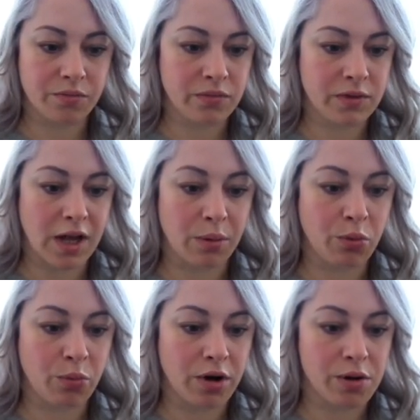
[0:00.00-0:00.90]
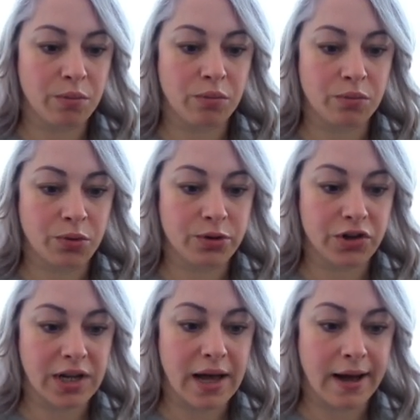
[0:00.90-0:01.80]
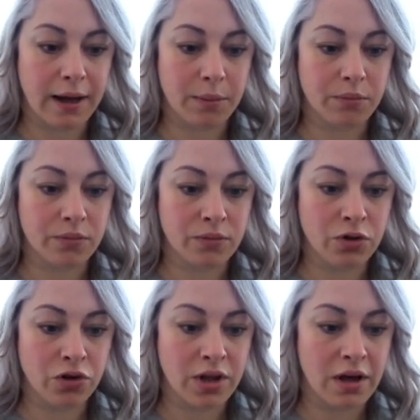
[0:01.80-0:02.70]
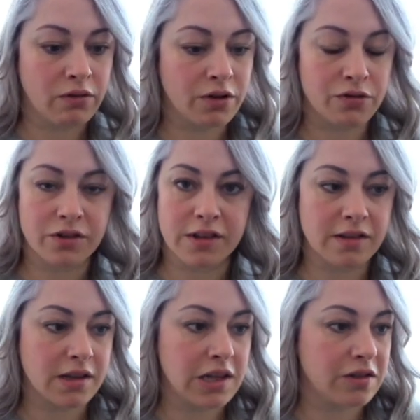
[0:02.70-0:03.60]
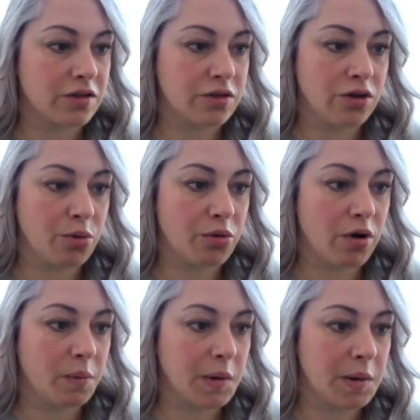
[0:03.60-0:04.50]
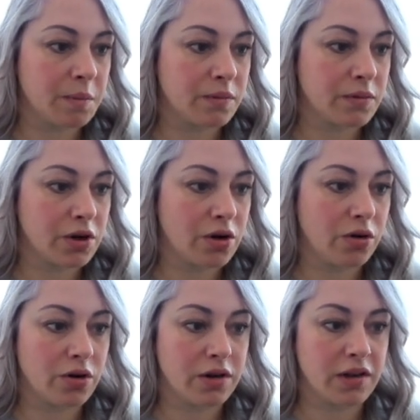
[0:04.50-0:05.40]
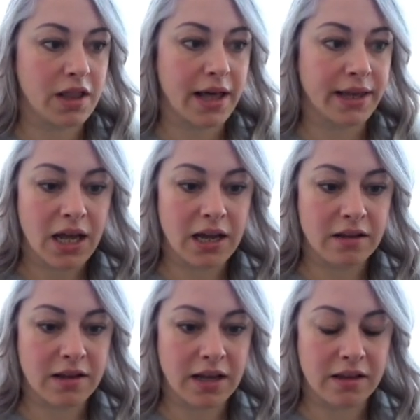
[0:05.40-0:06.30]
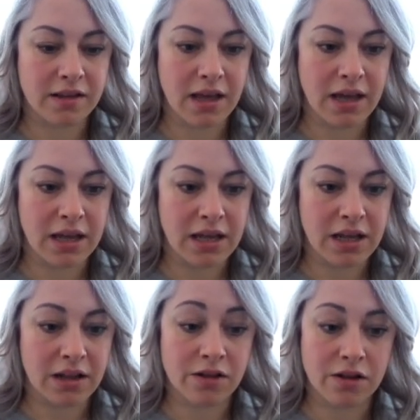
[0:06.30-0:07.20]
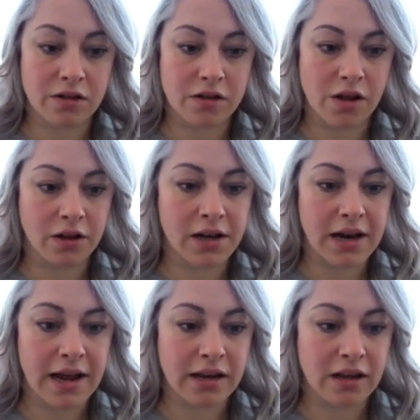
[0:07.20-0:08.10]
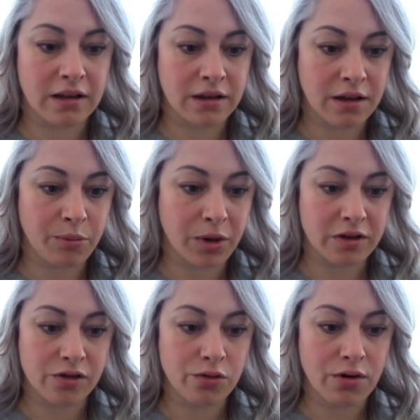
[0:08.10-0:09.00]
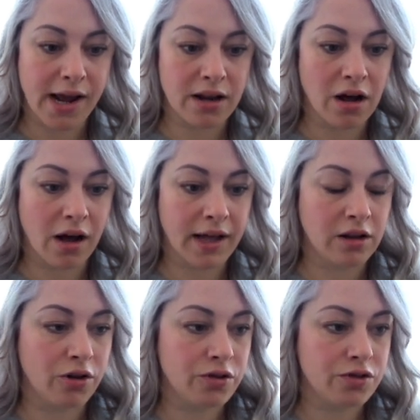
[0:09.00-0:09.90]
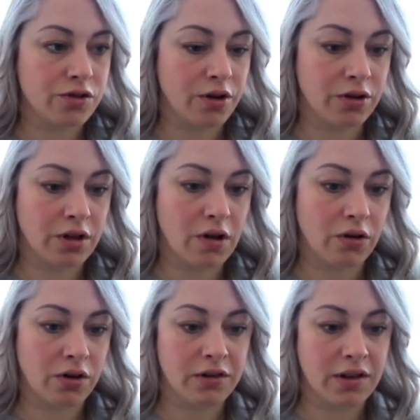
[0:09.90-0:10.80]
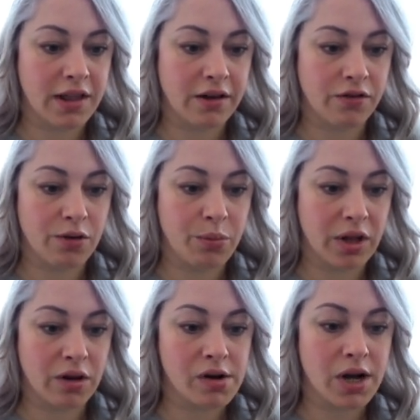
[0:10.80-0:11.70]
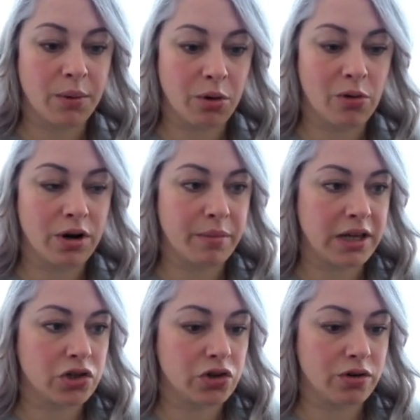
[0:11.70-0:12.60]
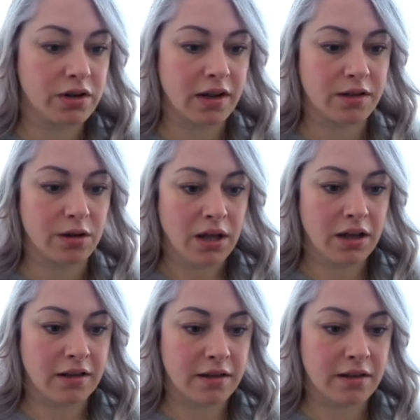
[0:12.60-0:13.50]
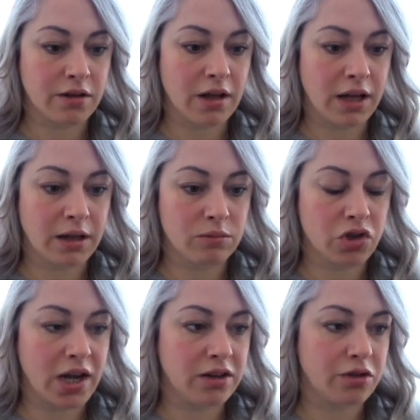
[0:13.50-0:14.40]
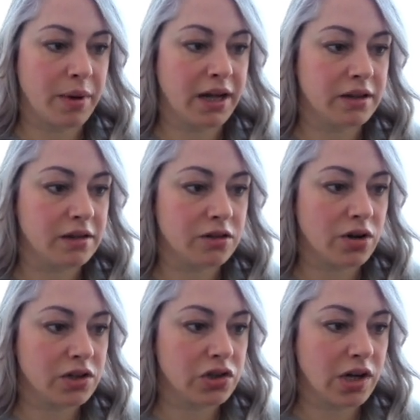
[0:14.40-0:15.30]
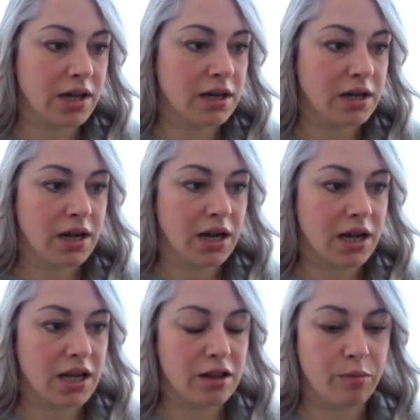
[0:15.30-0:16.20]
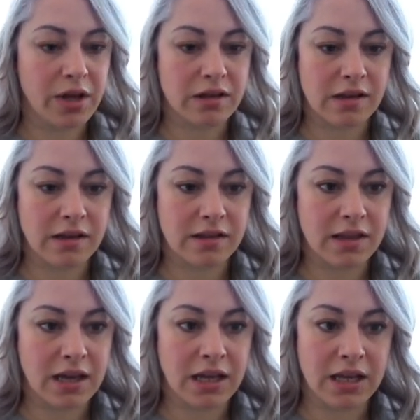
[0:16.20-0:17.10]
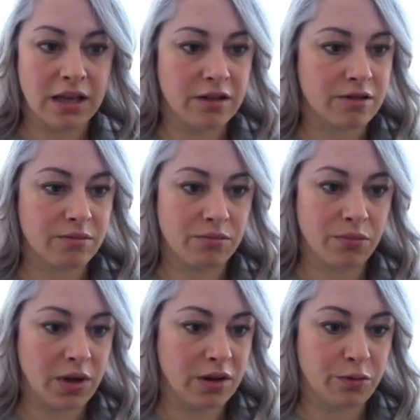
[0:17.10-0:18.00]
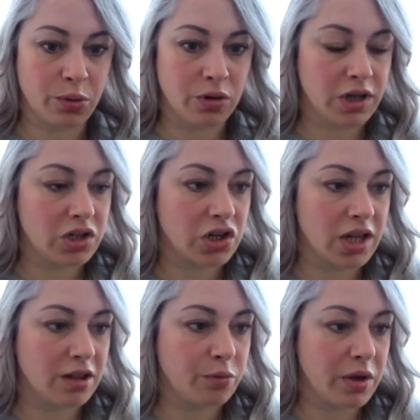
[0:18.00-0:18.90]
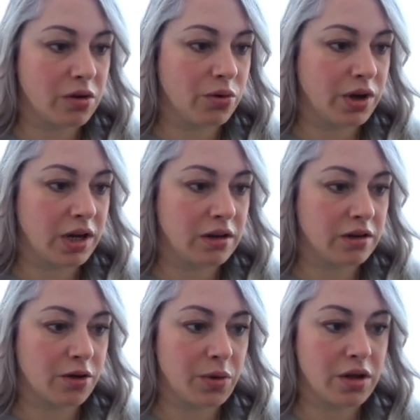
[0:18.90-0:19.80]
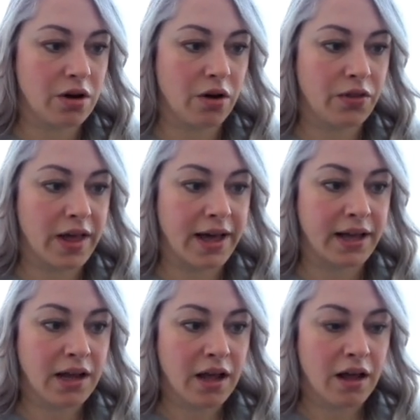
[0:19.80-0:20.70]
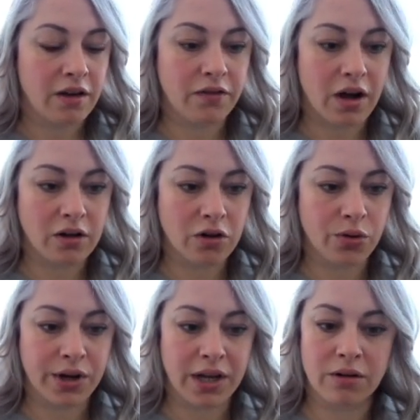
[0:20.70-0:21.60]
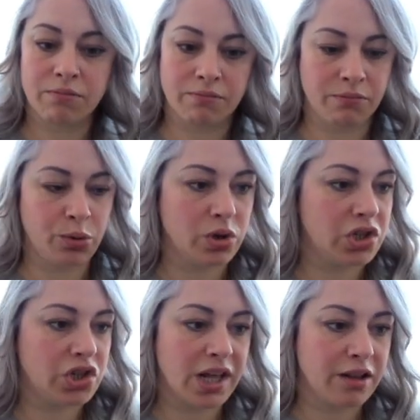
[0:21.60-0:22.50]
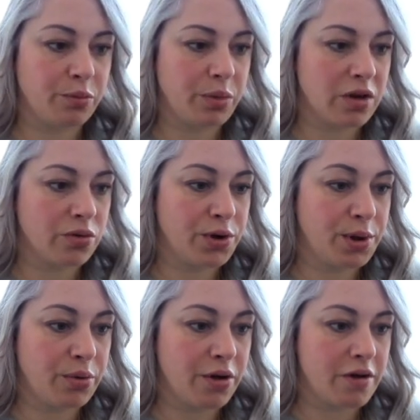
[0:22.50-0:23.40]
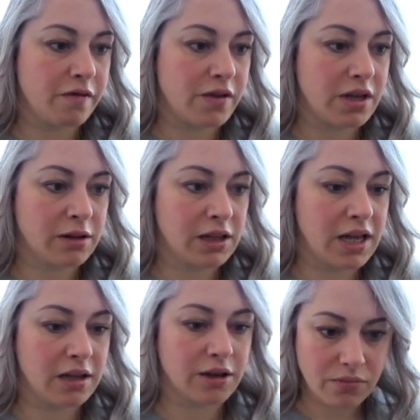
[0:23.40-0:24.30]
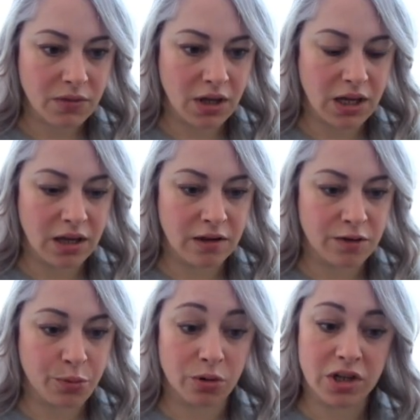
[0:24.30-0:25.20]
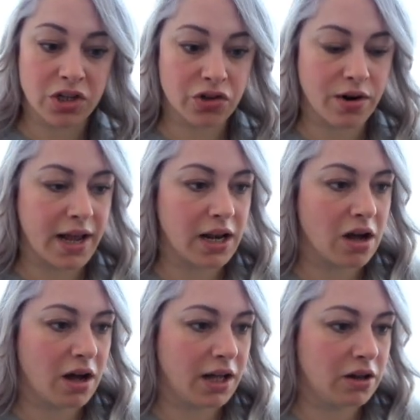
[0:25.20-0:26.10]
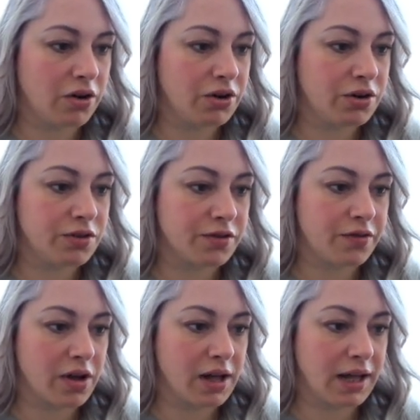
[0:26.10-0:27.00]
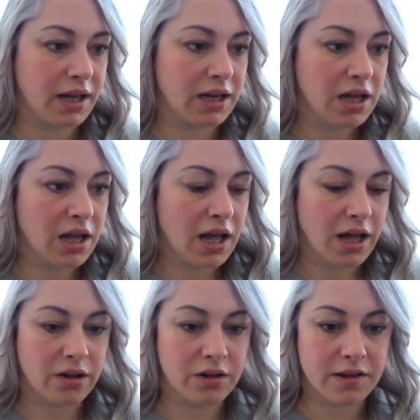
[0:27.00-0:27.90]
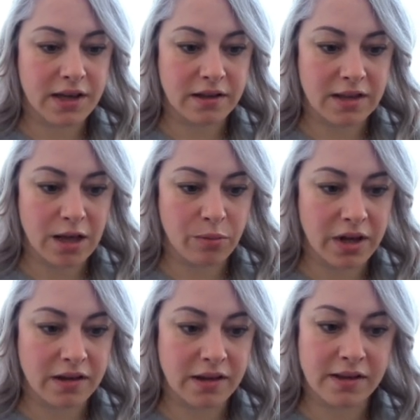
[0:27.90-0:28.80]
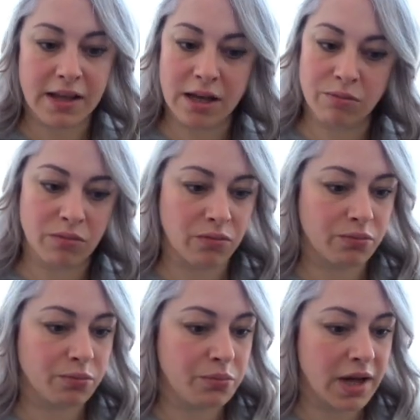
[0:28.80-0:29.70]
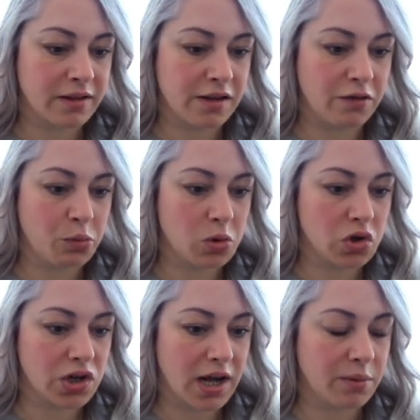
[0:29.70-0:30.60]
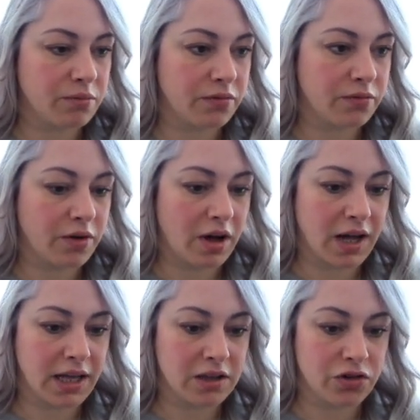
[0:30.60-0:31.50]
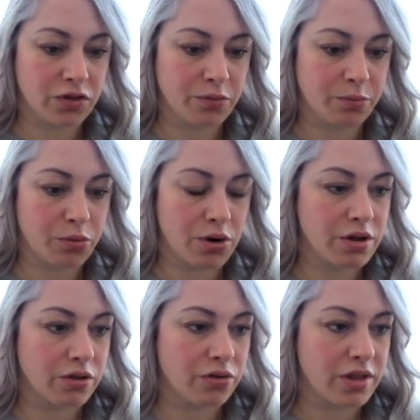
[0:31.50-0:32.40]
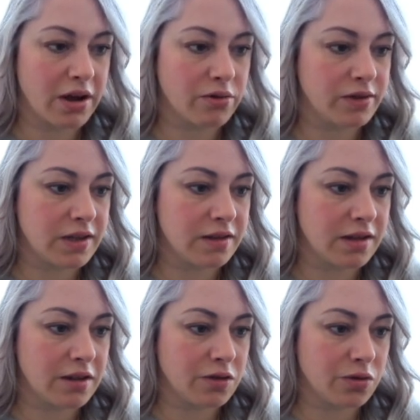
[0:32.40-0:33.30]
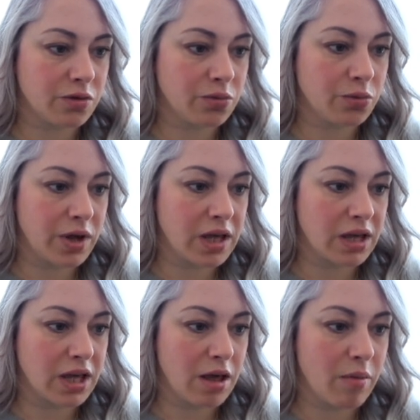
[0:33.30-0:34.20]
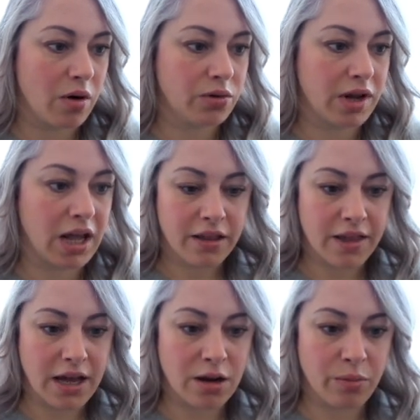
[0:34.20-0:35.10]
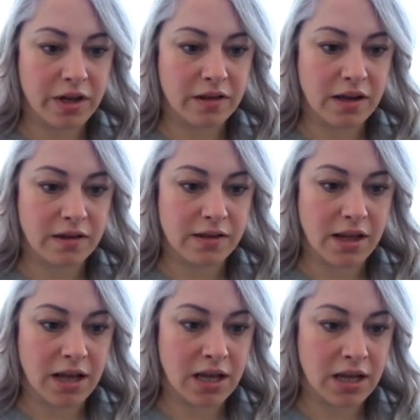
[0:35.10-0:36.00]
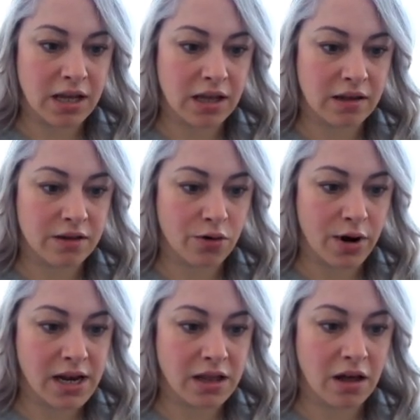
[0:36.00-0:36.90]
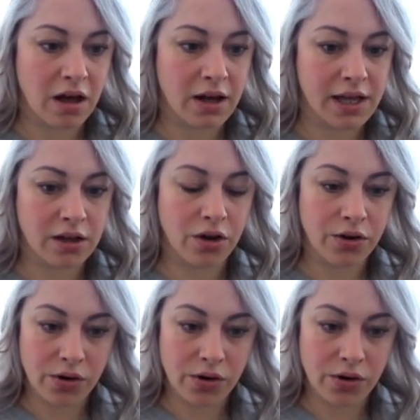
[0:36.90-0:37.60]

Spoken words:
double bottom, pushing up, new level of resistance, no problem, can hold on to that. ETC is consolidating but still creating higher lows, so can hold on to that for a bit longer, but want to make sure it doesn't change market structure. ETH BTC is bullish against Bitcoin, so we can hold that. Filecoin, bullish against Bitcoin, perfect. Link is bullish, creating higher lows, fine. LTC BTC, massive push up, fine, it's just broken through that resistance, we can keep holding. Theta BTC is creating the higher low.